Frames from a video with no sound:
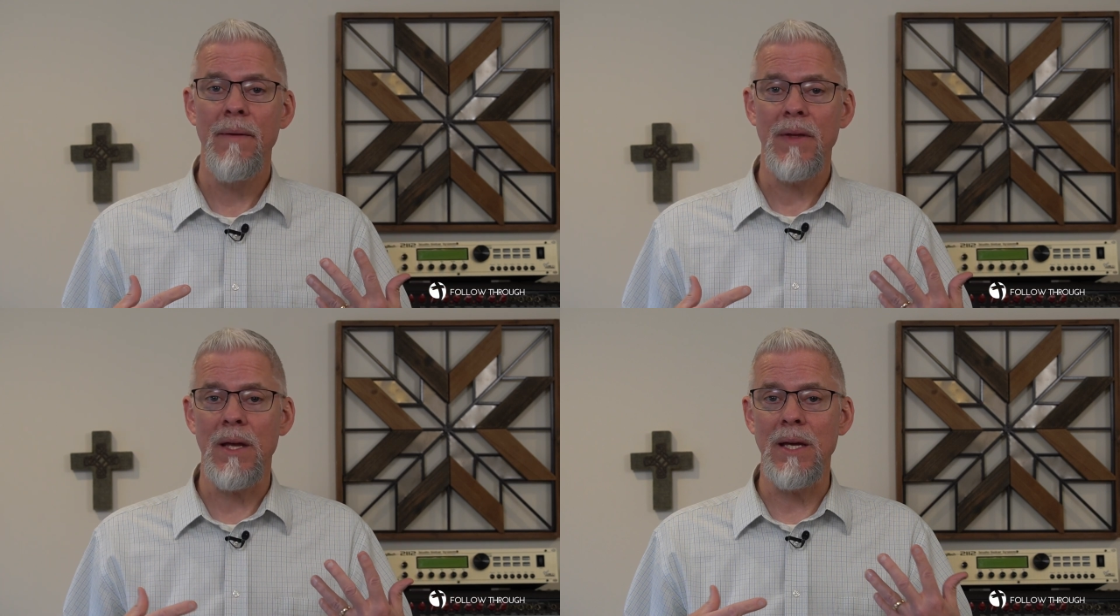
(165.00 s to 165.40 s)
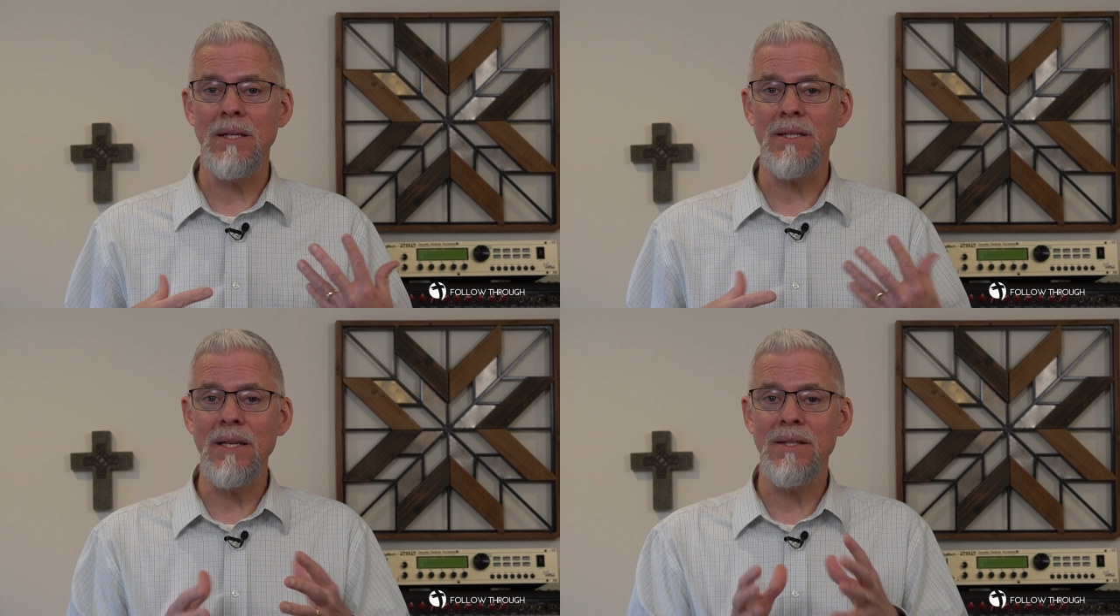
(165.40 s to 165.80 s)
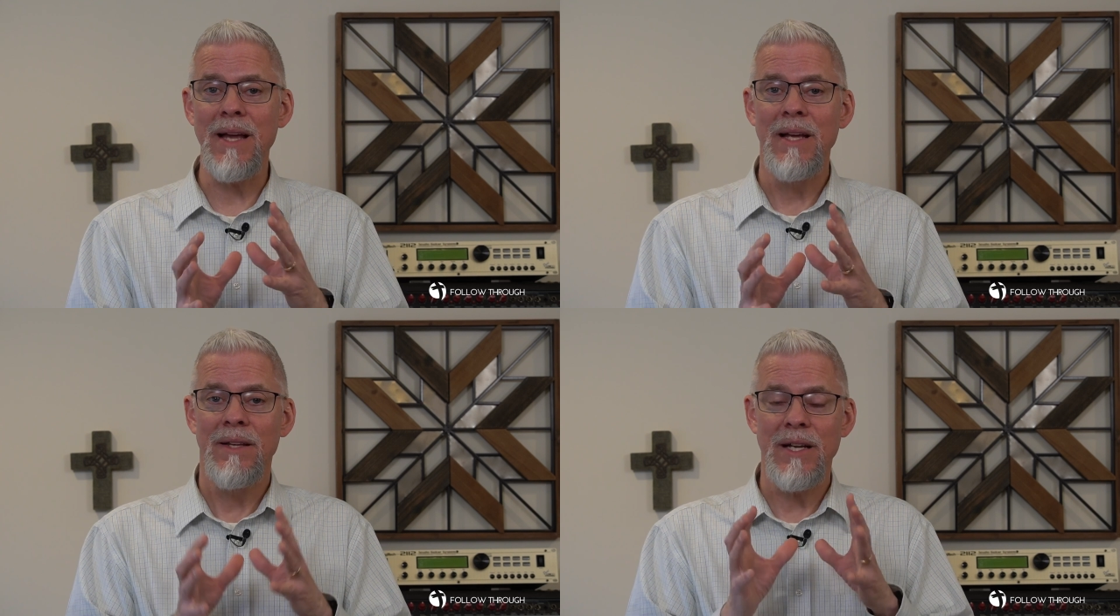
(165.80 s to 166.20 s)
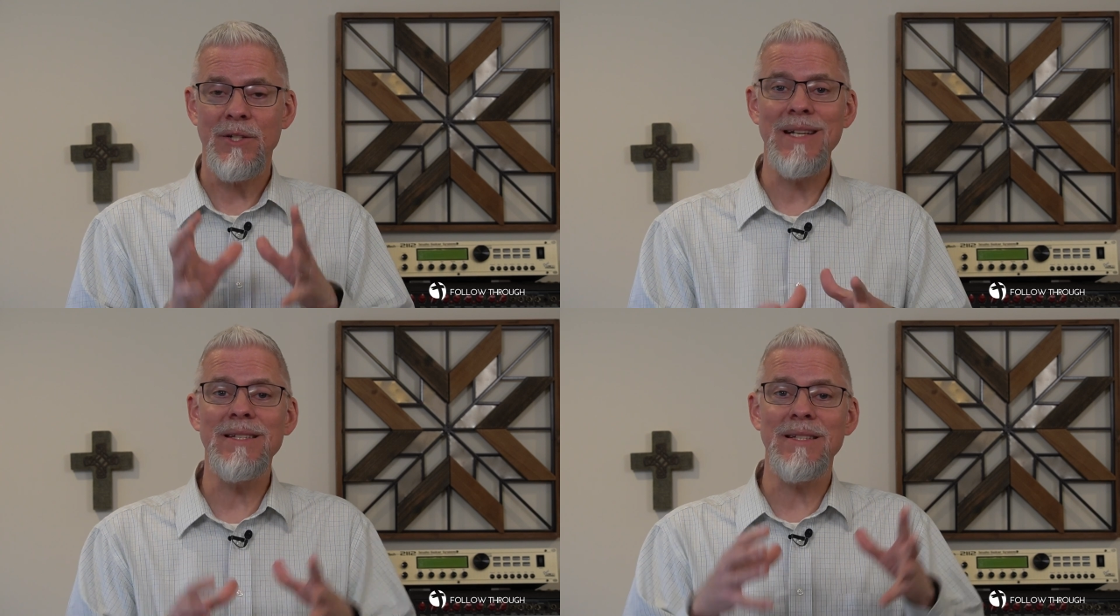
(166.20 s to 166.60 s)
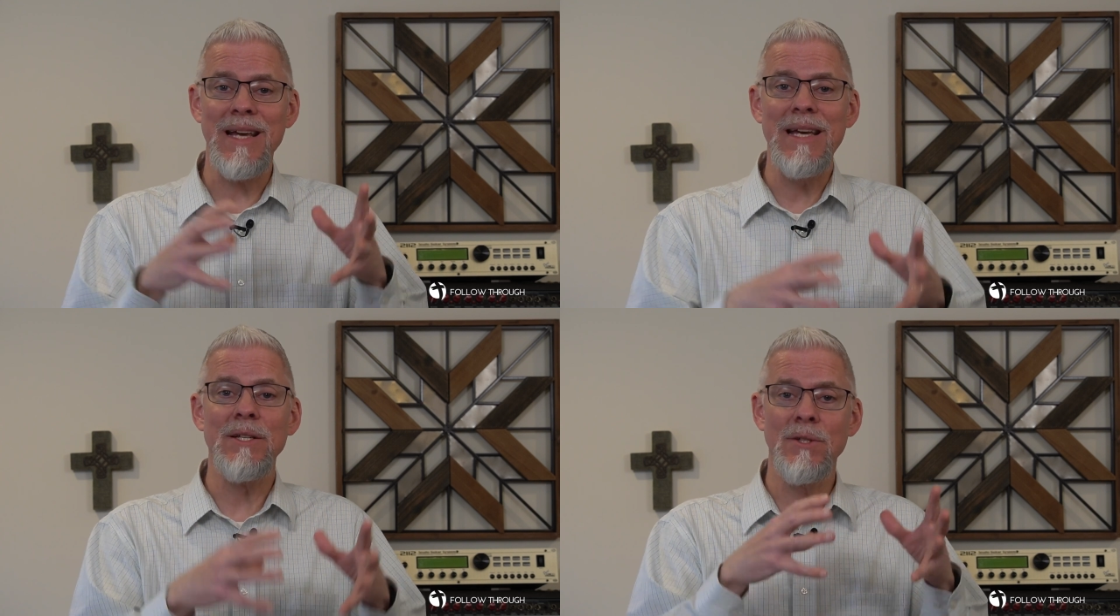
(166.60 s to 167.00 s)
he says that, that Jesus
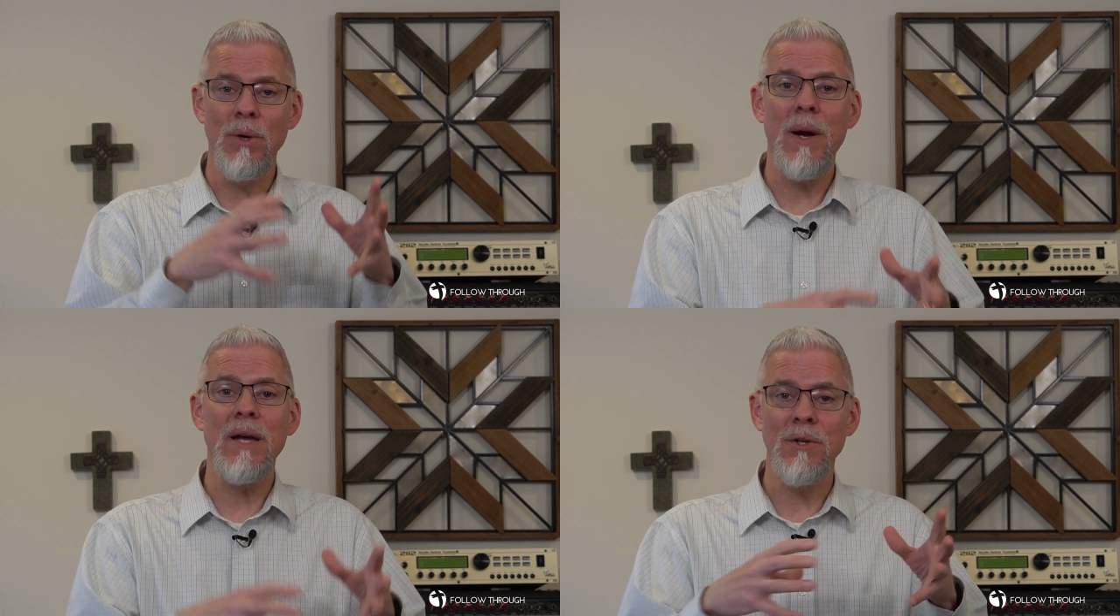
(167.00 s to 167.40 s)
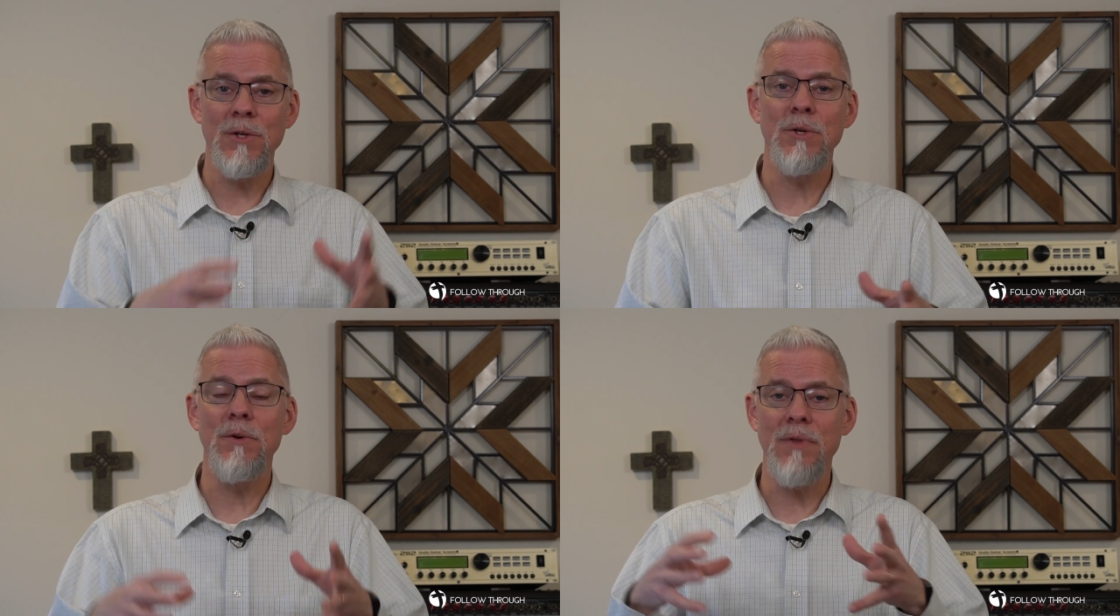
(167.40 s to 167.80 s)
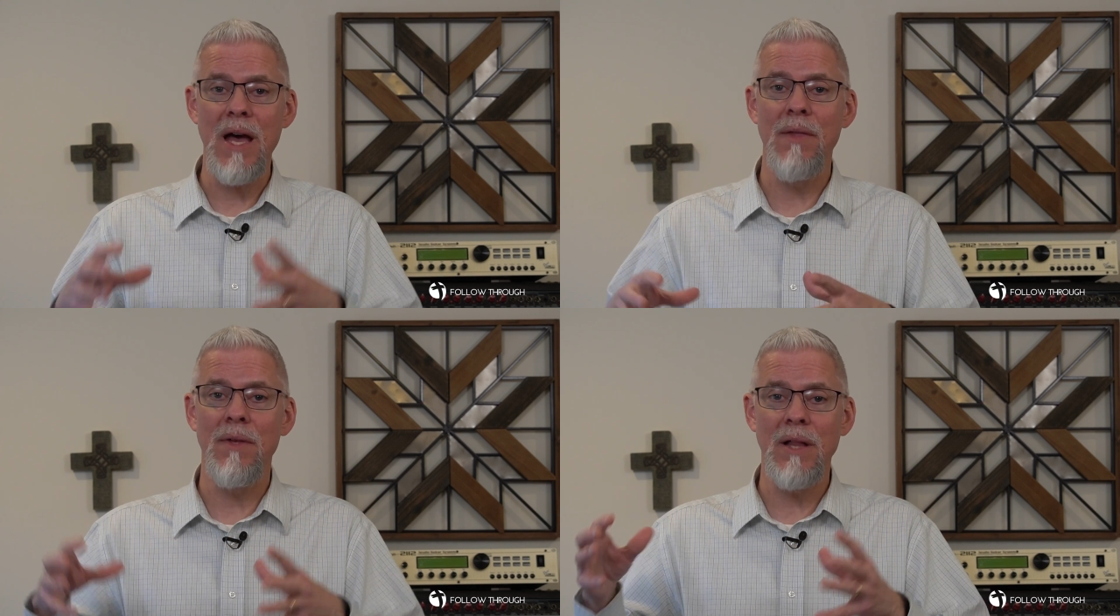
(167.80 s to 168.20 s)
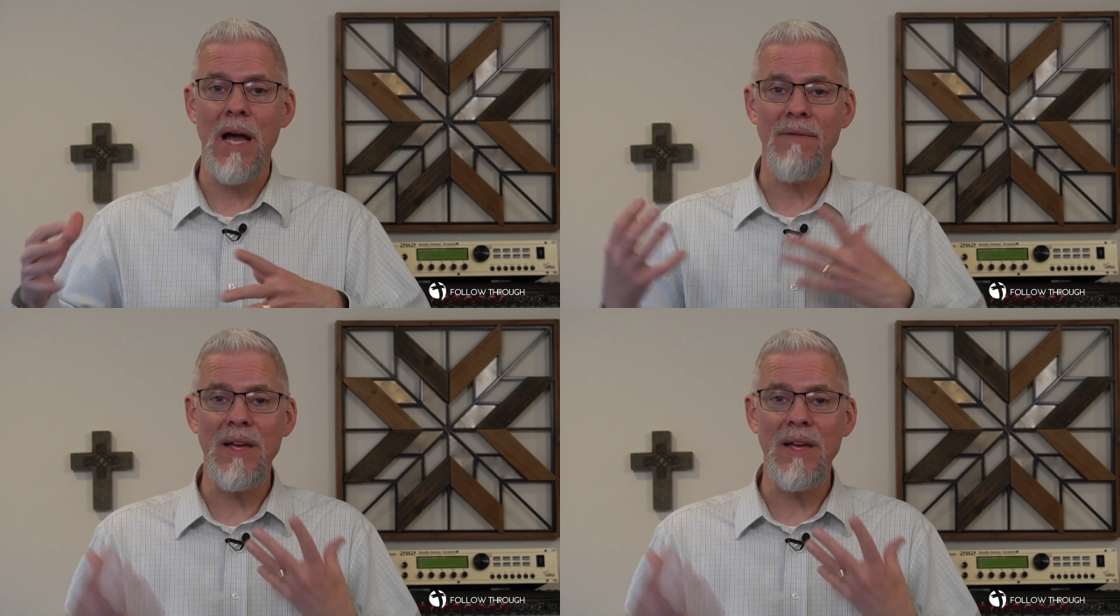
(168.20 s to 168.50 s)
is the way, the truth, and the life.